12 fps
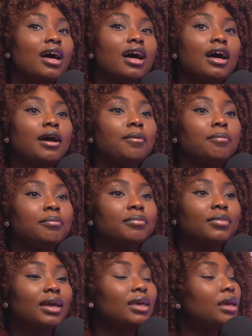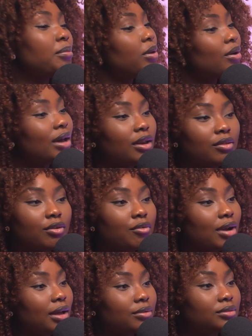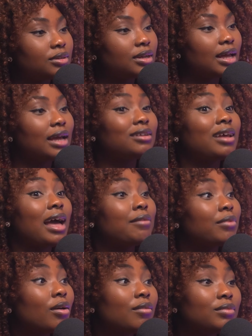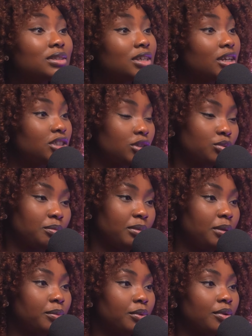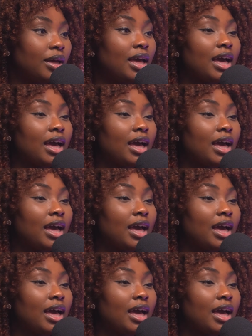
Um, and keeping your head on the ground and mm. having conversations with people.